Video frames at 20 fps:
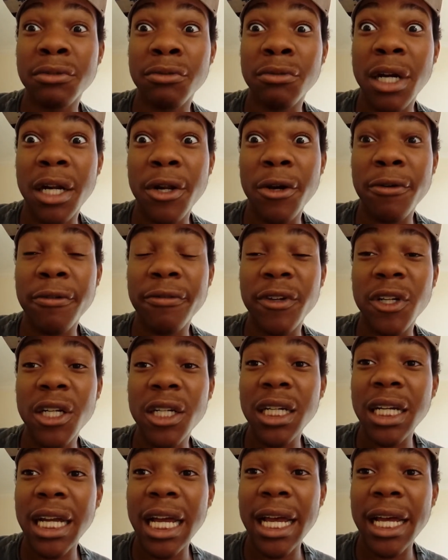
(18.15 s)
run
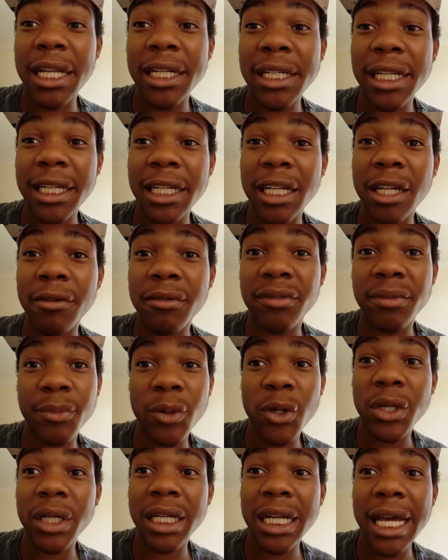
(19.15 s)
over and ended up with a
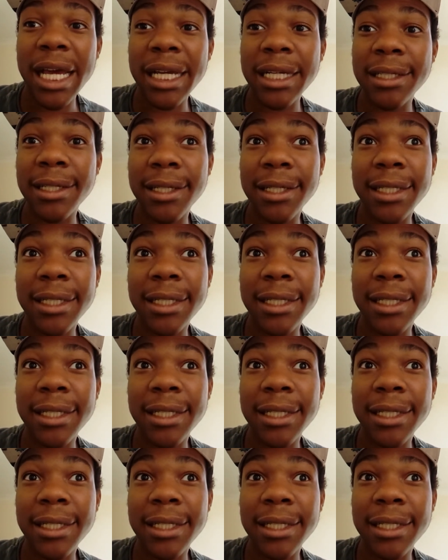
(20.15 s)
broken leg.